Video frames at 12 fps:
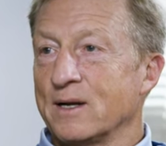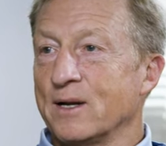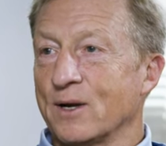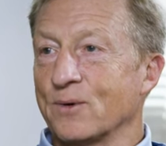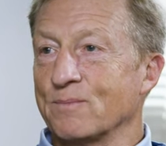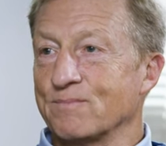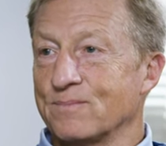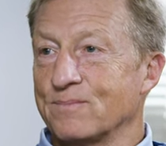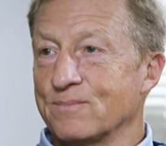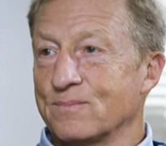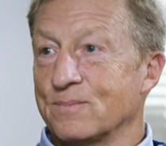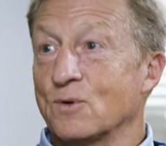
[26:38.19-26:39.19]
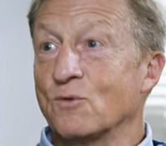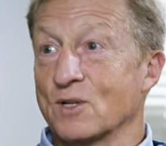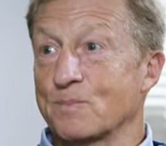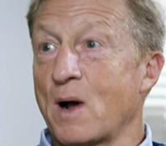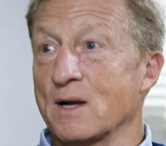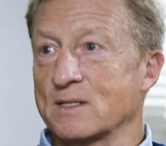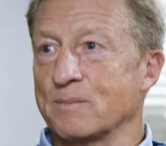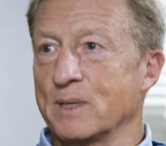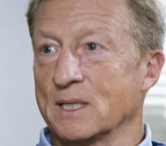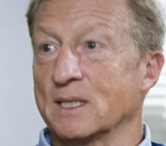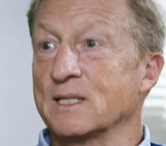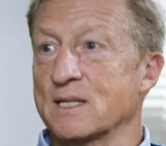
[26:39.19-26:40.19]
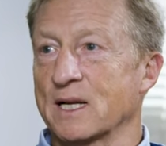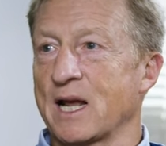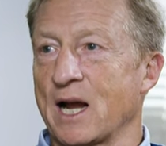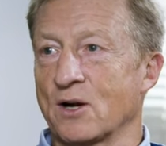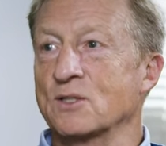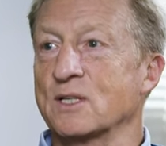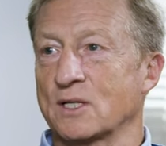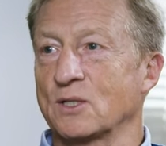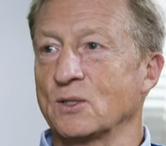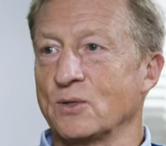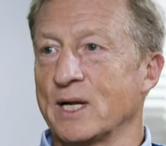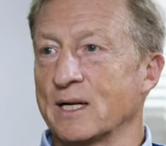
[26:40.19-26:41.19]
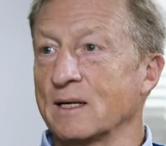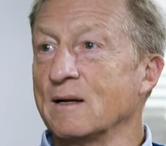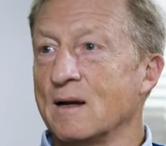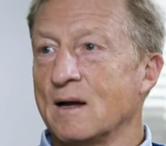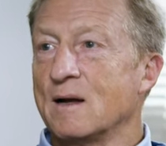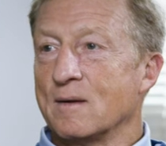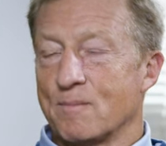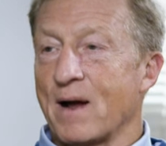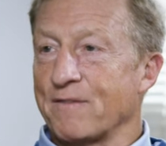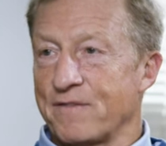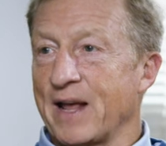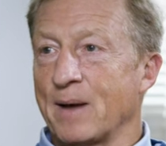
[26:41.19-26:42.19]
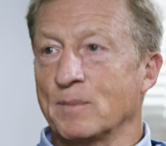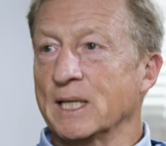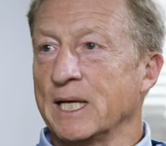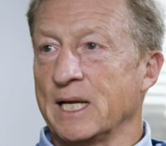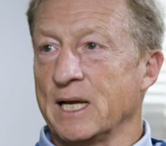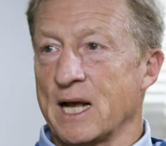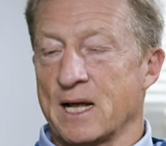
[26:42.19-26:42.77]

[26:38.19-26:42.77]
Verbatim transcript: you know, responsibilities and cares, including my family.